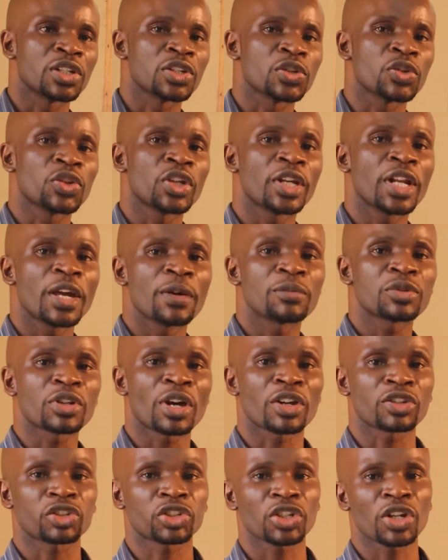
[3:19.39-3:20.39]
So the names
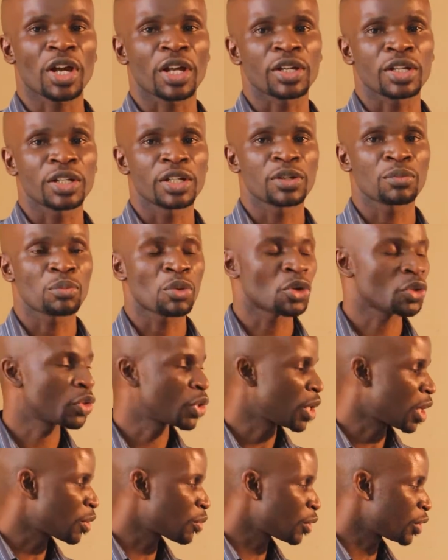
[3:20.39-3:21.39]
are shared in
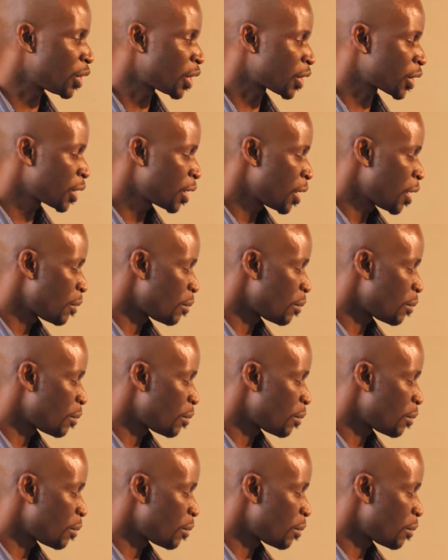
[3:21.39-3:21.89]
both languages.